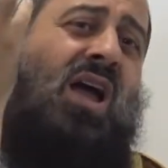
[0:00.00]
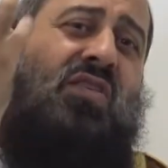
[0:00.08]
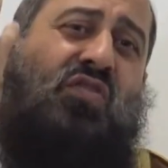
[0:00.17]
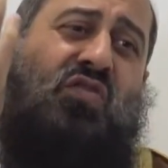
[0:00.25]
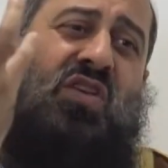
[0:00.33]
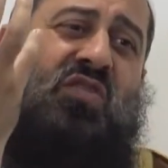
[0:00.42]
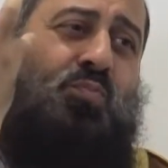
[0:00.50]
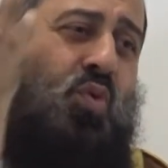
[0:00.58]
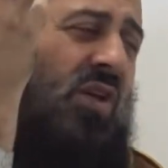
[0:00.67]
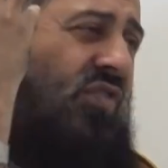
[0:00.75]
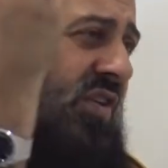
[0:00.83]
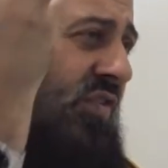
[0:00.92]

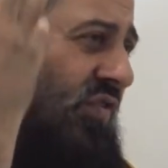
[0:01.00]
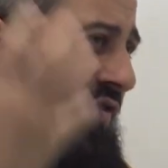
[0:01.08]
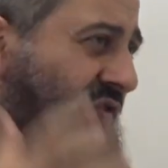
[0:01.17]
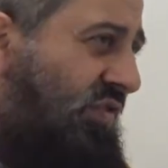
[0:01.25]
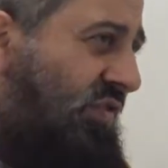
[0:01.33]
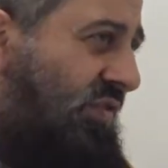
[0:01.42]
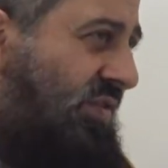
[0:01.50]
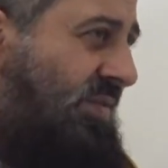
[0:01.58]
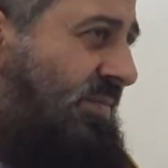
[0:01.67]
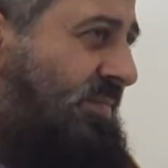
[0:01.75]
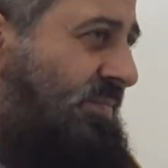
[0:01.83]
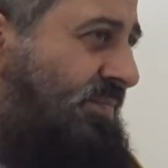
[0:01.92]
Paradise is
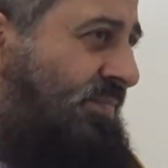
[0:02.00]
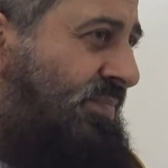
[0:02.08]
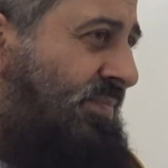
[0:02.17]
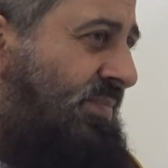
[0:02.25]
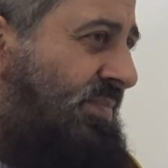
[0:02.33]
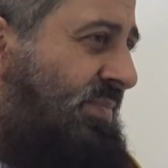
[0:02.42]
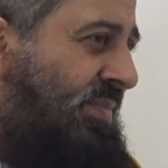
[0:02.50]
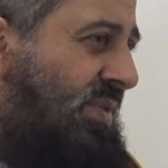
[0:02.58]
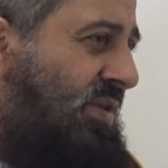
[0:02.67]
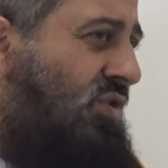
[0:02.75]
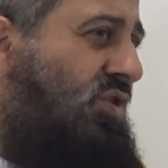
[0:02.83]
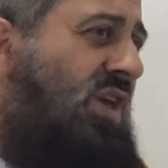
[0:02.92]
precious.
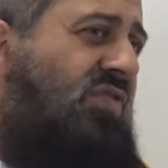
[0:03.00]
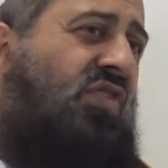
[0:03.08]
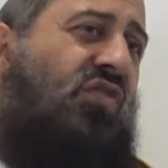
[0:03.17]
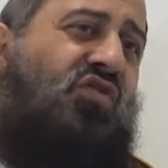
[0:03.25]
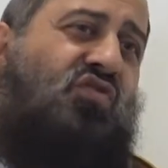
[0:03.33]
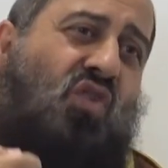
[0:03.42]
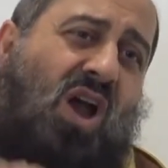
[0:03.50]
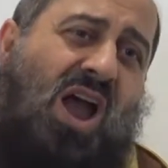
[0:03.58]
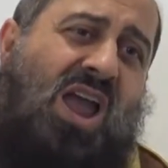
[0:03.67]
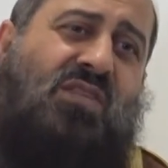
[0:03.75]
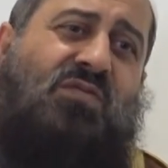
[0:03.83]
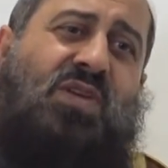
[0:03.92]
You need
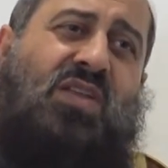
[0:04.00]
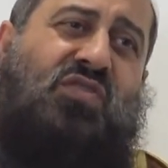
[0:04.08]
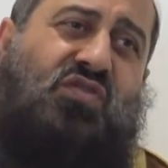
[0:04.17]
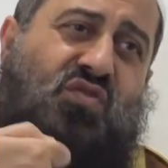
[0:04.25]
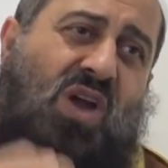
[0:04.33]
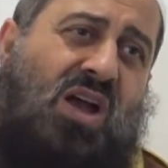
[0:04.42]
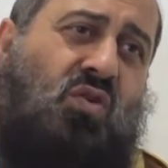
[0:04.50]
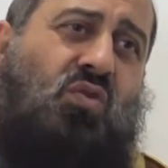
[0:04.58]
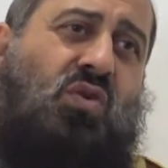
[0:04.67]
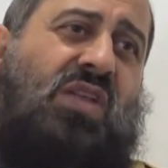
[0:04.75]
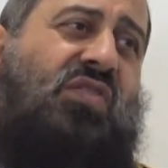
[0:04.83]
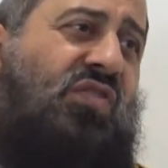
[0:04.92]
to strive and
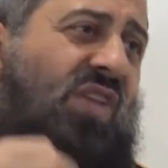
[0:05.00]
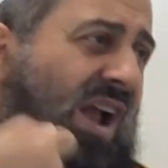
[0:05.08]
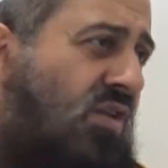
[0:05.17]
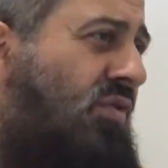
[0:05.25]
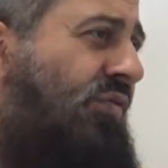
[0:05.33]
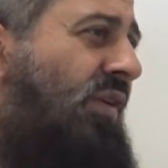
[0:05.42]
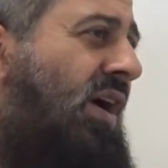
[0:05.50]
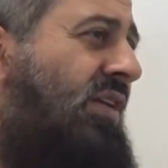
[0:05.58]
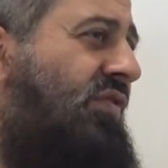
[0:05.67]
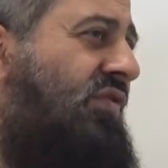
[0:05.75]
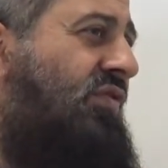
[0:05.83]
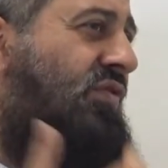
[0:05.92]
struggle and
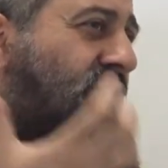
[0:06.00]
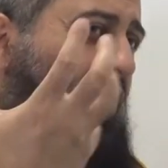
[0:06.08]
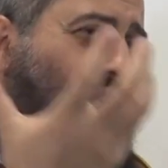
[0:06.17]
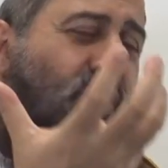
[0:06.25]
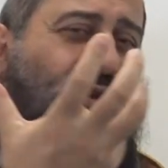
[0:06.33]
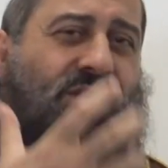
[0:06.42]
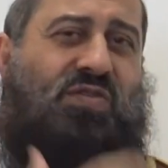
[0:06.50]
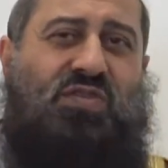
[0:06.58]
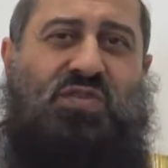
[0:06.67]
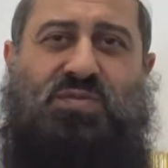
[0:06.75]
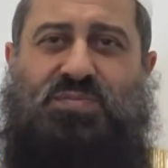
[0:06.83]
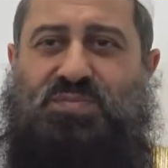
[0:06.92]
sacrifice
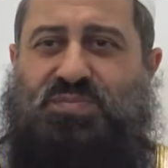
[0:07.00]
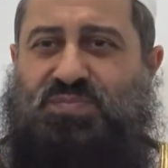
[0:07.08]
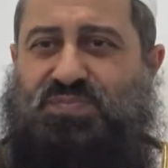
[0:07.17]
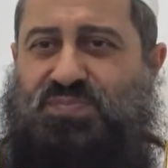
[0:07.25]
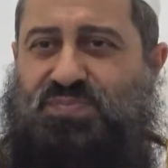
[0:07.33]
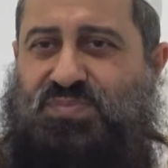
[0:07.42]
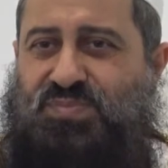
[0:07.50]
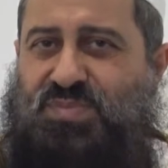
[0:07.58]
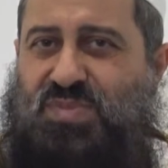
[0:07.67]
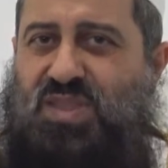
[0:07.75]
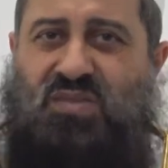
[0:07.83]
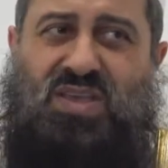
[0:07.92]
to earn it.
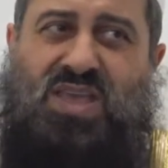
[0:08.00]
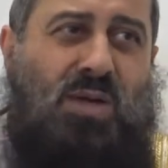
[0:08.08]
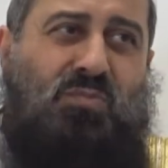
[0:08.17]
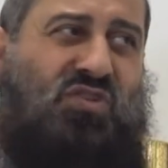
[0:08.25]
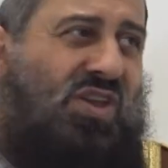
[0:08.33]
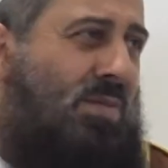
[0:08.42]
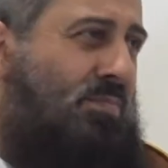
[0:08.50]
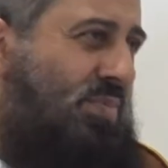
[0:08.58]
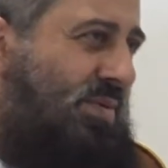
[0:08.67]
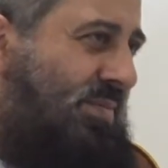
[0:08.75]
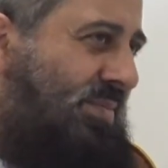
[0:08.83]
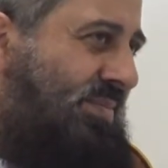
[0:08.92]
Doesn't
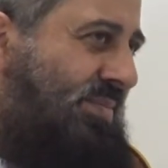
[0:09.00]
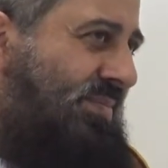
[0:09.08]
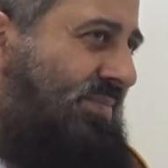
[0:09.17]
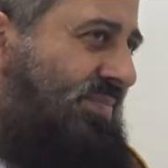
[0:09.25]
come cheap.